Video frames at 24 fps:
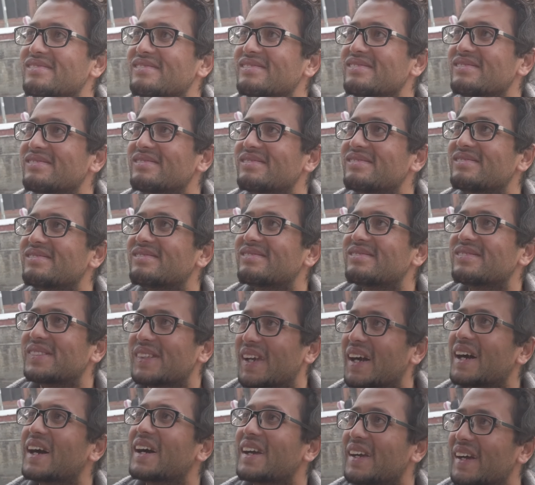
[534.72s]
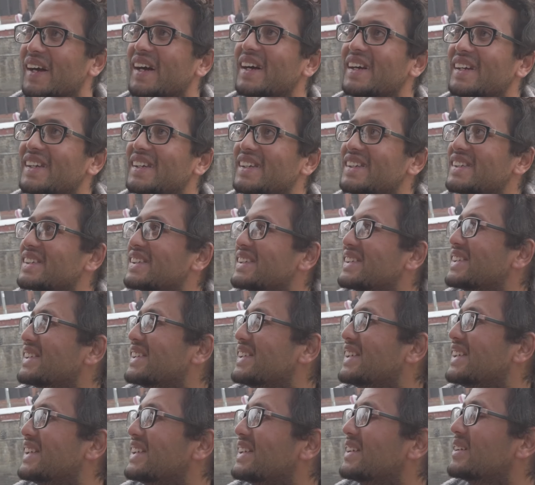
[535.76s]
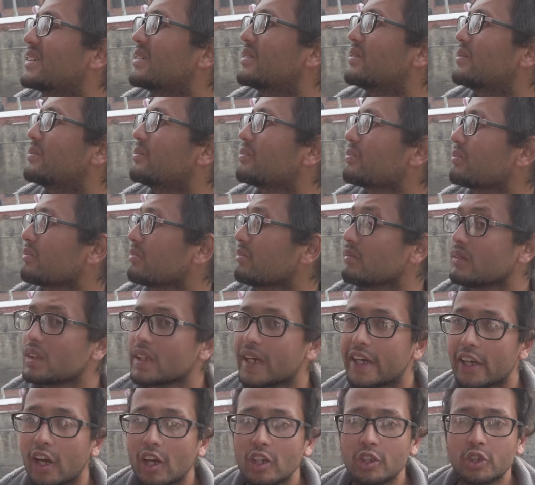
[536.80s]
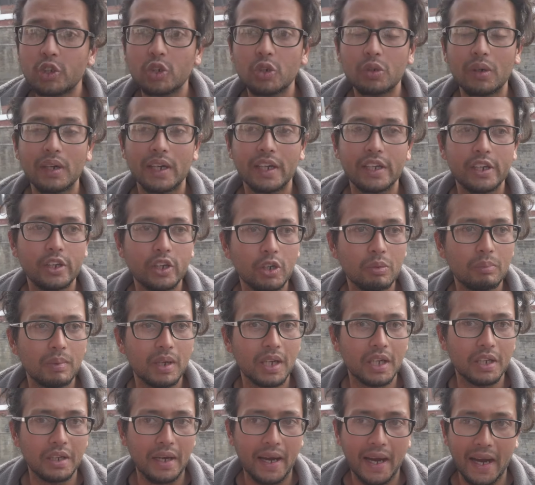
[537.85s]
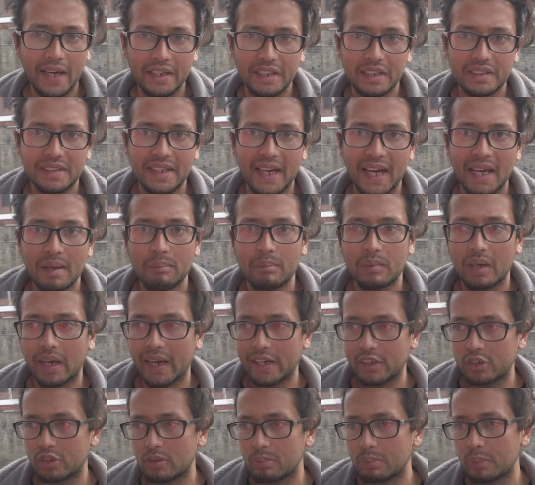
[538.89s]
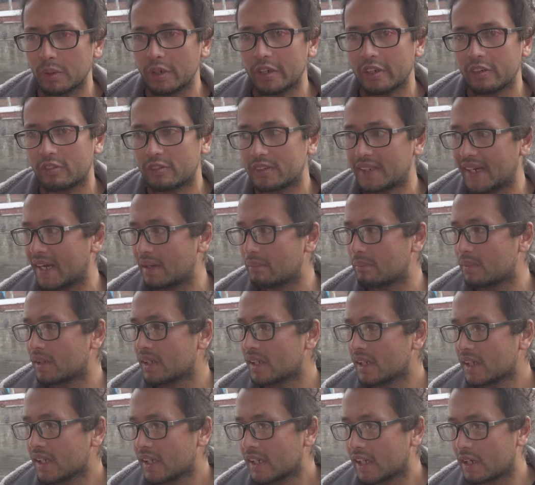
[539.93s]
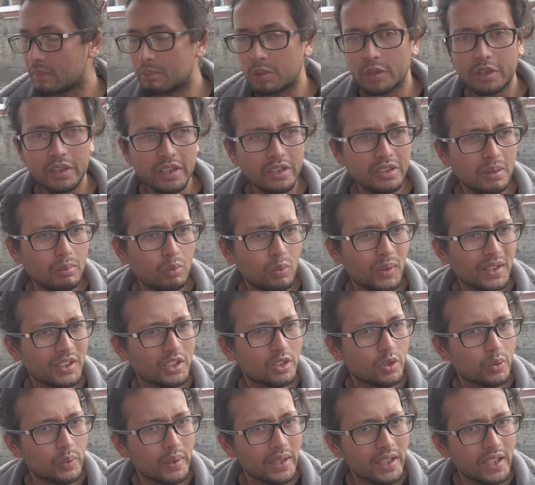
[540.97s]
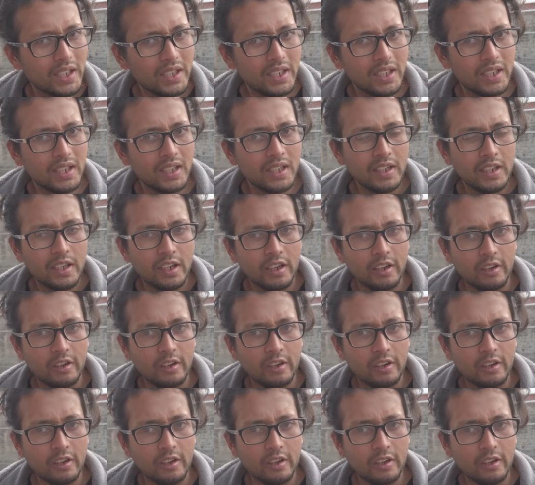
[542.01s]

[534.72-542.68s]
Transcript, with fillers: very logical. Yeah, yeah, it is. And also, uh, you know, uh, at the time, at some point of time, Uh, Buddhism was really uh,